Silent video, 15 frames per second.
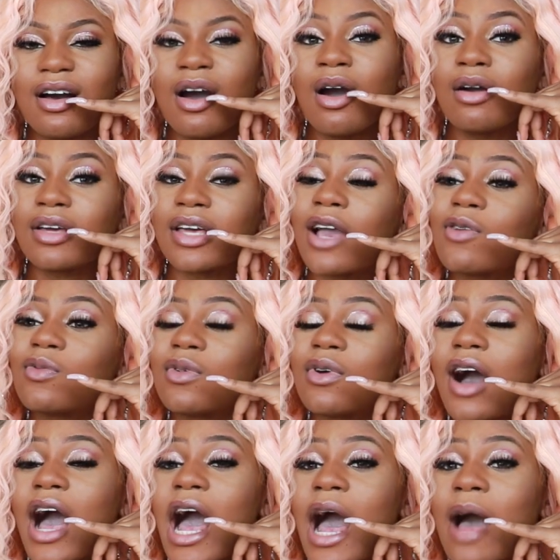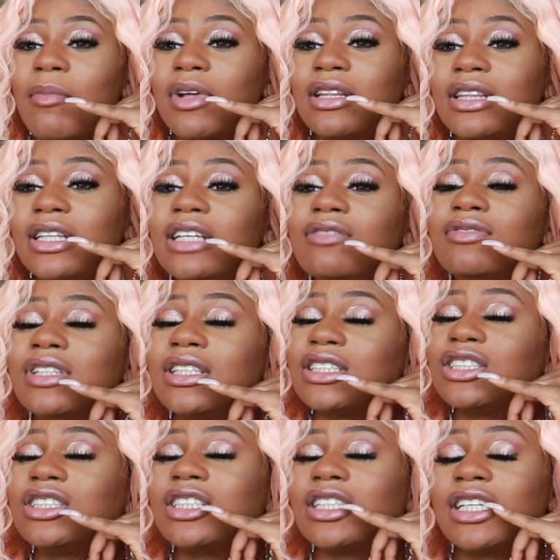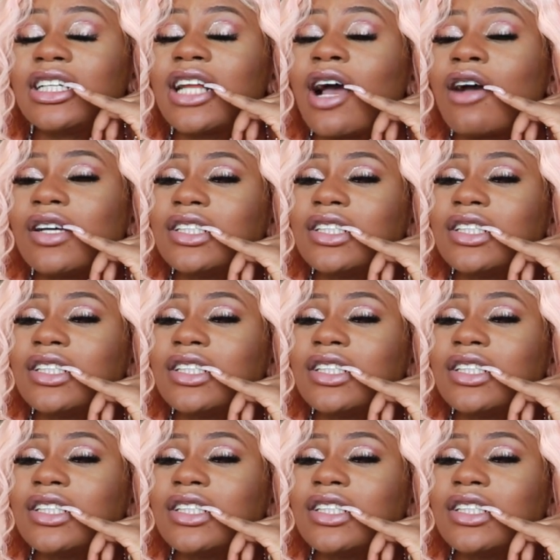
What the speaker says: Okay, well, I'm gonna leave this chicken out.